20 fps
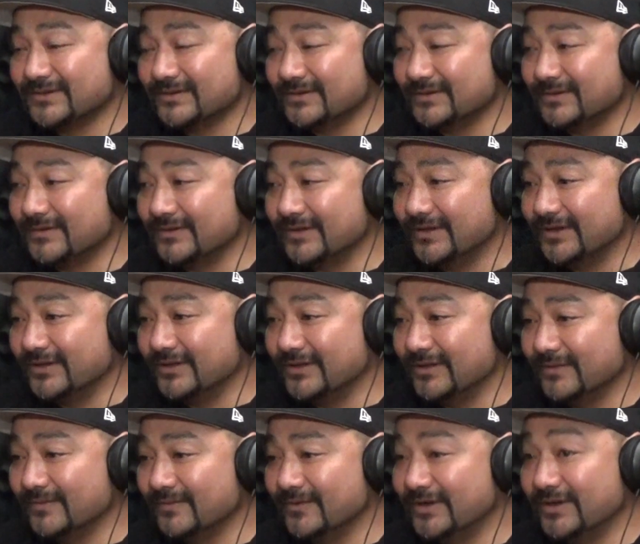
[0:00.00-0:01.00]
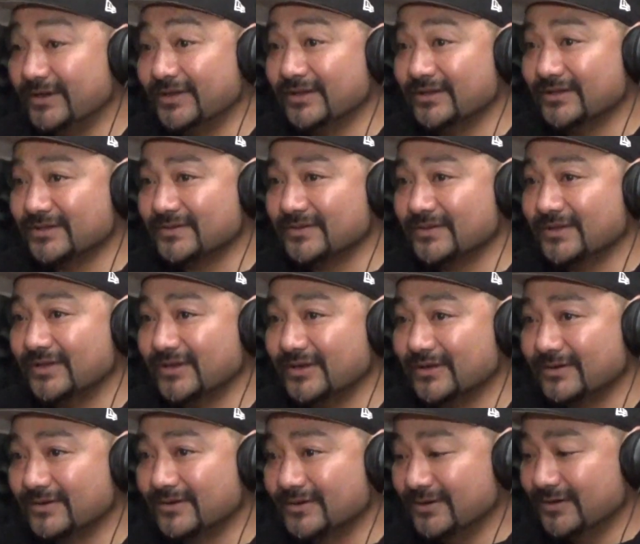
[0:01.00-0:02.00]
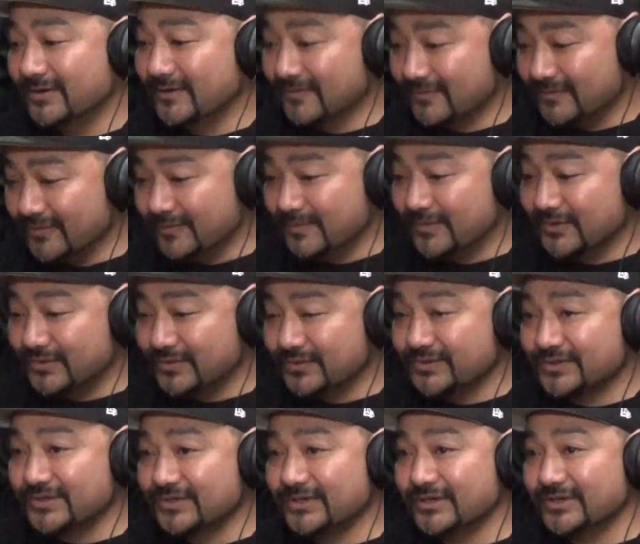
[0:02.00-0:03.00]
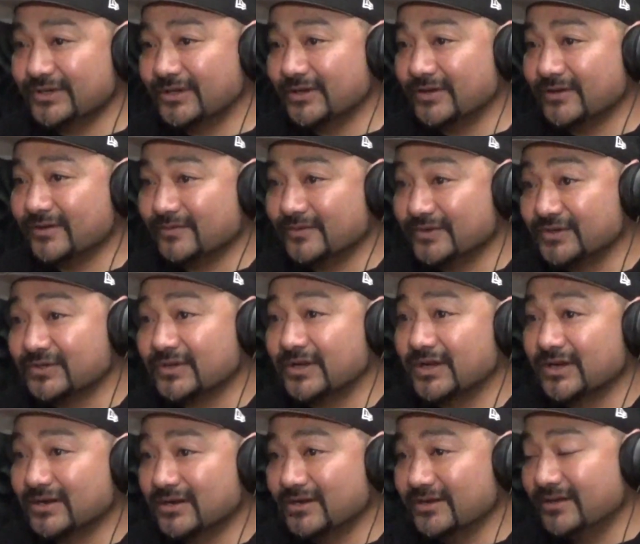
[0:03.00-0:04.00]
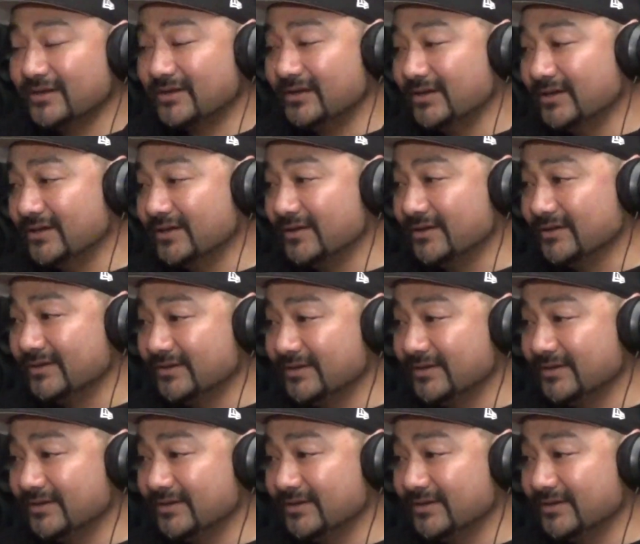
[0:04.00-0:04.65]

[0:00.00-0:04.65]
They're really into their reproducing and recycling,